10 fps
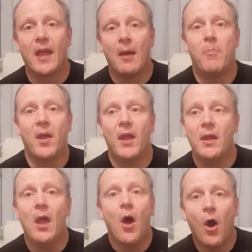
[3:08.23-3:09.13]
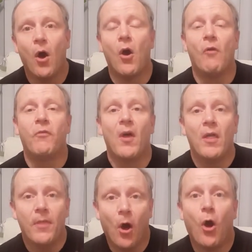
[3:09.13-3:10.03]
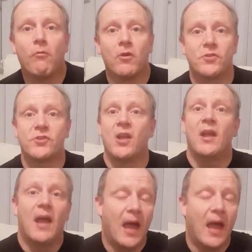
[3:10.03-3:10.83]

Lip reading: campaign of the horrors